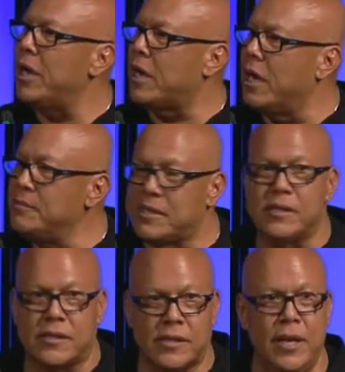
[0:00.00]
comes to
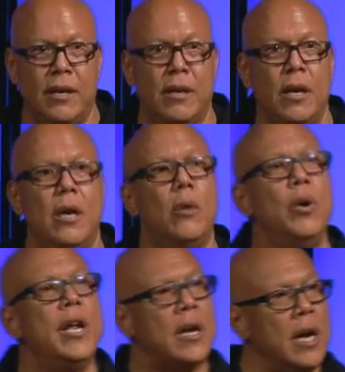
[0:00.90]
sin, when
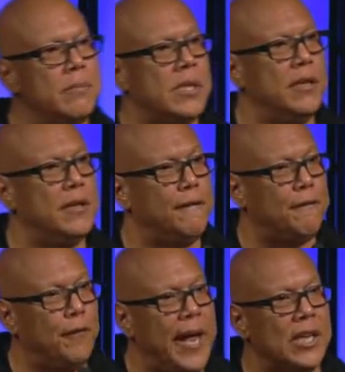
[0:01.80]
it comes to the
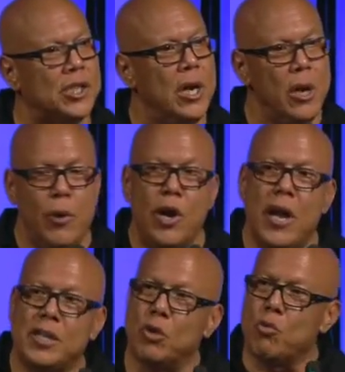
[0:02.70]
flesh. We're
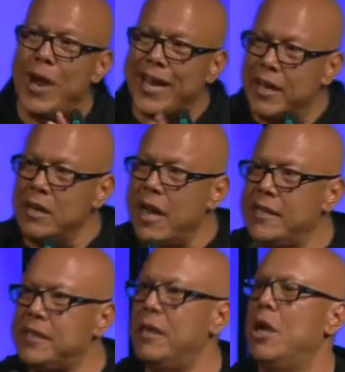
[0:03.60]
not to recognize
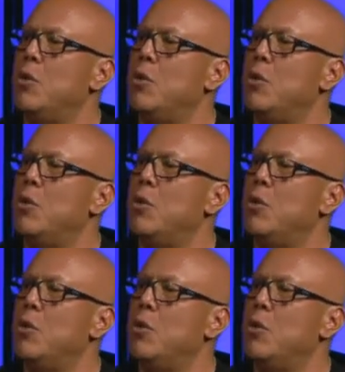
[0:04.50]
it, we're